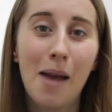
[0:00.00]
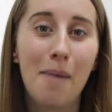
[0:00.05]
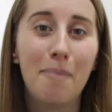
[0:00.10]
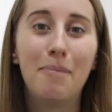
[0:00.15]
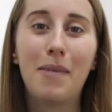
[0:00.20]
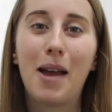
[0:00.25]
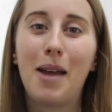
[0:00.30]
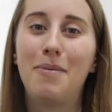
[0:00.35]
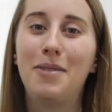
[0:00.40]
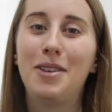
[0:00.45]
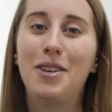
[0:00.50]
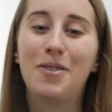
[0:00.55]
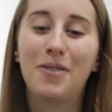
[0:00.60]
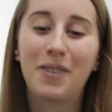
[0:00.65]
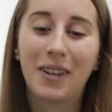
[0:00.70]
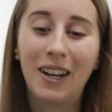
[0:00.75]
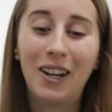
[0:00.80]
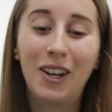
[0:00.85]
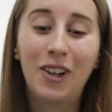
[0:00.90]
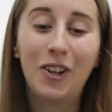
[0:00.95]
maybe you
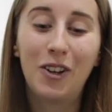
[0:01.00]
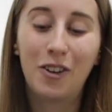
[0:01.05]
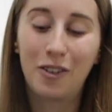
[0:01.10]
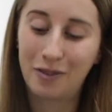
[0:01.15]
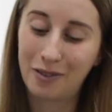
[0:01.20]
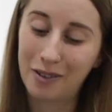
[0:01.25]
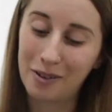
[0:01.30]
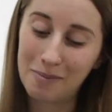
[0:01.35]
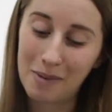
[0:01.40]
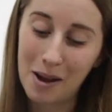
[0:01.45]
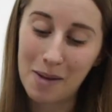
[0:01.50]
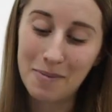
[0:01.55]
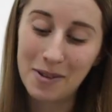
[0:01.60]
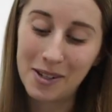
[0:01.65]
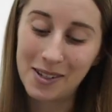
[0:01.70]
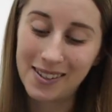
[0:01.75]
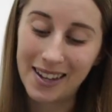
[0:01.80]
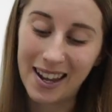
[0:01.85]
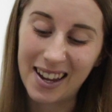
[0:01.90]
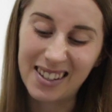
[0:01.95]
can learn from my
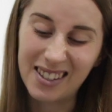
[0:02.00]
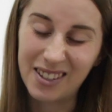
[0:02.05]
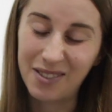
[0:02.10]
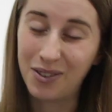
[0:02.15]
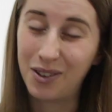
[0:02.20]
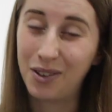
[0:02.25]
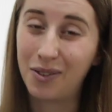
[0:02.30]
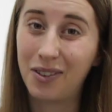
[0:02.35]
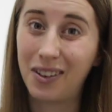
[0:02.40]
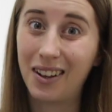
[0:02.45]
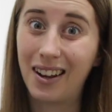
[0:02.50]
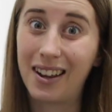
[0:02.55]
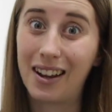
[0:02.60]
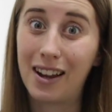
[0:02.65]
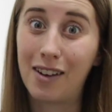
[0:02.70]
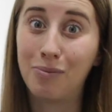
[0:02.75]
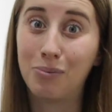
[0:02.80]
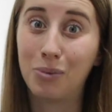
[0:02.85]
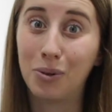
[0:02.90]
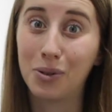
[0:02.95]
mistakes if you feel like
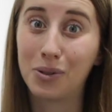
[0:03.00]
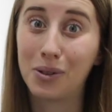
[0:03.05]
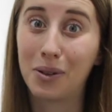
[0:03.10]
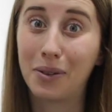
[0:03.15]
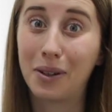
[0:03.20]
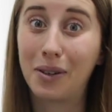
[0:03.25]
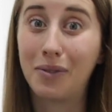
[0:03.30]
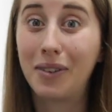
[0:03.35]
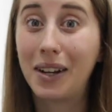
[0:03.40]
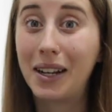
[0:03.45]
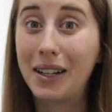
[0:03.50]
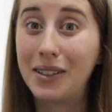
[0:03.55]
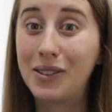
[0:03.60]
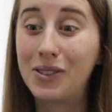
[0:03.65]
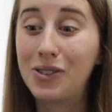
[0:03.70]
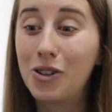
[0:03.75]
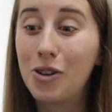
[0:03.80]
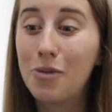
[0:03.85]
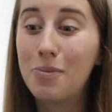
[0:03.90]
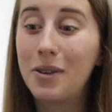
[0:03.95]
I've bought something really
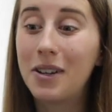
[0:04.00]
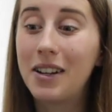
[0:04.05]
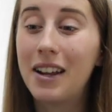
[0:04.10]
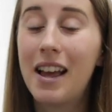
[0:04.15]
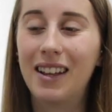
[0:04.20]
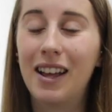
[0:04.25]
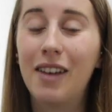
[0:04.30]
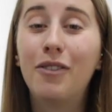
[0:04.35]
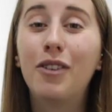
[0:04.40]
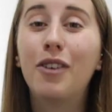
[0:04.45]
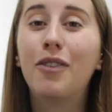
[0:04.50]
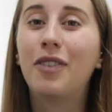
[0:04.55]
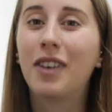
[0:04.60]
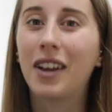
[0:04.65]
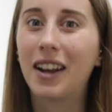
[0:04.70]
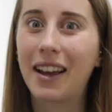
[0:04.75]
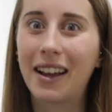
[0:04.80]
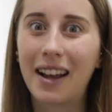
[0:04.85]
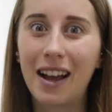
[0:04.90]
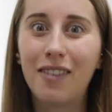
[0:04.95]
stupid. If you
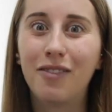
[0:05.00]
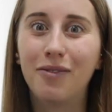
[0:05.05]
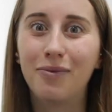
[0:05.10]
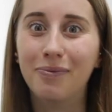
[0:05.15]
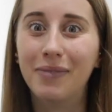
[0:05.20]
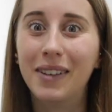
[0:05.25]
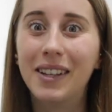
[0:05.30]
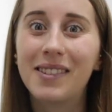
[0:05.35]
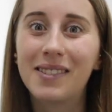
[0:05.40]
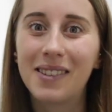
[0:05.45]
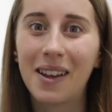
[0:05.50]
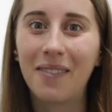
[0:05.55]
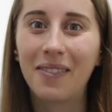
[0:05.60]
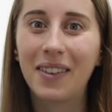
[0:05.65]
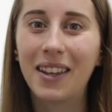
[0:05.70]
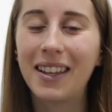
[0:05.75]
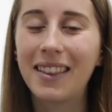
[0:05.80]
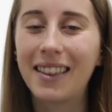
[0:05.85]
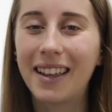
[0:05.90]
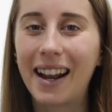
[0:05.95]
feel like I've missed
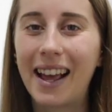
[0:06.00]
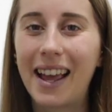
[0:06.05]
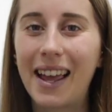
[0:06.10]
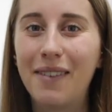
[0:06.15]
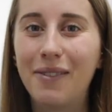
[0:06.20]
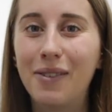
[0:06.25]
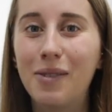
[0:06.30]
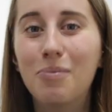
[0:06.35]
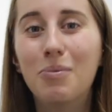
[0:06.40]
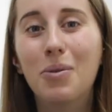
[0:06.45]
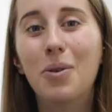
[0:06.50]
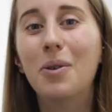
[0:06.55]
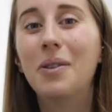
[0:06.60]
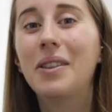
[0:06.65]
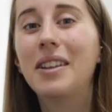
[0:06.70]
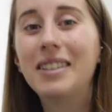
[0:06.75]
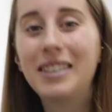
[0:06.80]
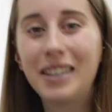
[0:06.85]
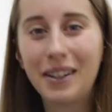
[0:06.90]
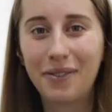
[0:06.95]
something that I haven't bought,
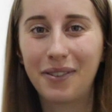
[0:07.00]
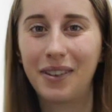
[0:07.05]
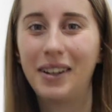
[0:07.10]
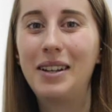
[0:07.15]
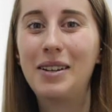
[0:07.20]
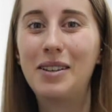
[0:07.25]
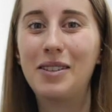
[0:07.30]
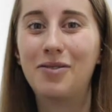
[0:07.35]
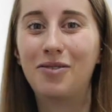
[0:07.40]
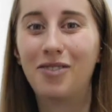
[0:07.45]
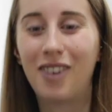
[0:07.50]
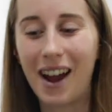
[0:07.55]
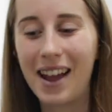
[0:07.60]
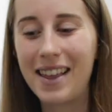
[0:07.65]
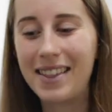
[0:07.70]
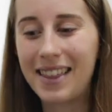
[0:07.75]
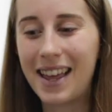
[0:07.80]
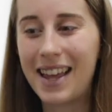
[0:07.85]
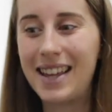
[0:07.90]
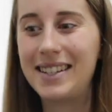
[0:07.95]
then definitely
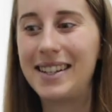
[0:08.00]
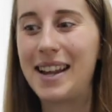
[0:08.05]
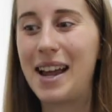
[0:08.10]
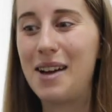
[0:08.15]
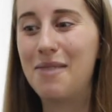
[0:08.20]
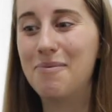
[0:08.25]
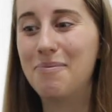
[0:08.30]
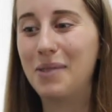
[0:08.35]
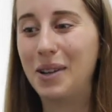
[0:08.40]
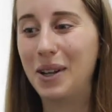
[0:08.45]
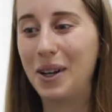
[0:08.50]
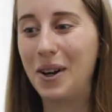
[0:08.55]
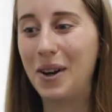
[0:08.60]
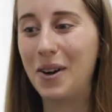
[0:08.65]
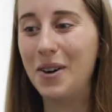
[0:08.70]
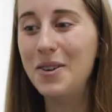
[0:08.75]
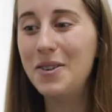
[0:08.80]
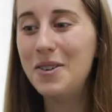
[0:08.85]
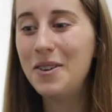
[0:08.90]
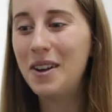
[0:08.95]
write that down
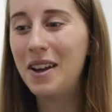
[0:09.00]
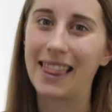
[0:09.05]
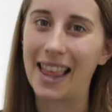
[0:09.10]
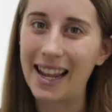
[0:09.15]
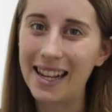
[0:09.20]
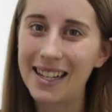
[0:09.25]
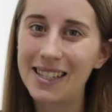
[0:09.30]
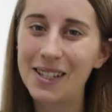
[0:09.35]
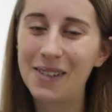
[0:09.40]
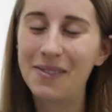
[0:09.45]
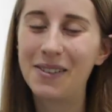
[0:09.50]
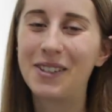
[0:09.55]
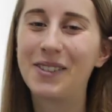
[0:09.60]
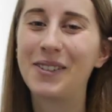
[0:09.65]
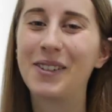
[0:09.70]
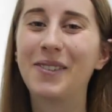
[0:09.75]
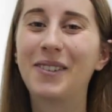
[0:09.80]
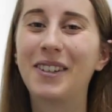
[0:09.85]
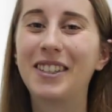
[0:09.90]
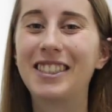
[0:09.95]
below. Thanks so much
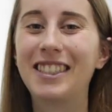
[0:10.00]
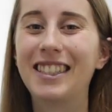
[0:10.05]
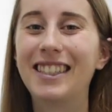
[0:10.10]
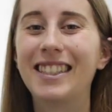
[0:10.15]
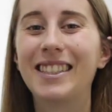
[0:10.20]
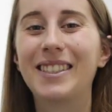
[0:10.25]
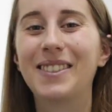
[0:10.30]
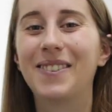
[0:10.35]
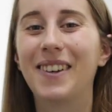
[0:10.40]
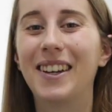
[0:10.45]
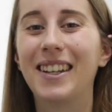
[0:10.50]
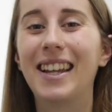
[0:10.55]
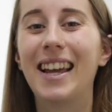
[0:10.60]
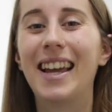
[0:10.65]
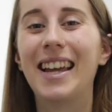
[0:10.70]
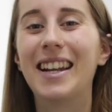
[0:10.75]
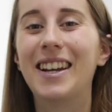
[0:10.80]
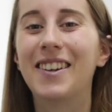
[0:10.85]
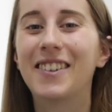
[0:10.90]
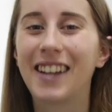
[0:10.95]
for watching this one
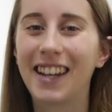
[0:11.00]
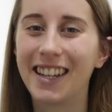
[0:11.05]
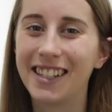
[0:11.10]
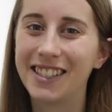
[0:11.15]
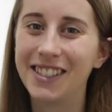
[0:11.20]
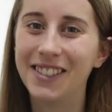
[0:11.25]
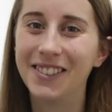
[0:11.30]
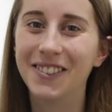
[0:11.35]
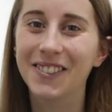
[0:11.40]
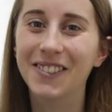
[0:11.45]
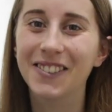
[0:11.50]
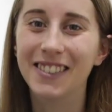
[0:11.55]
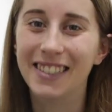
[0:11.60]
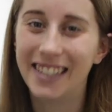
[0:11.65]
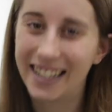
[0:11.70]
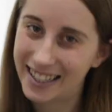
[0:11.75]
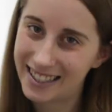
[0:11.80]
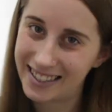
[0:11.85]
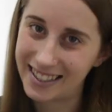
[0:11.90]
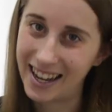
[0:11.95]
and I'll catch you all
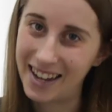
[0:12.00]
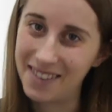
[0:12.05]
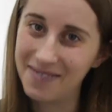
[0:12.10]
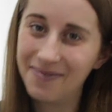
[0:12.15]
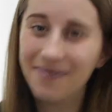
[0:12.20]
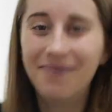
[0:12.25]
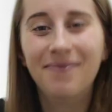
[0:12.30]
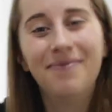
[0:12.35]
next time.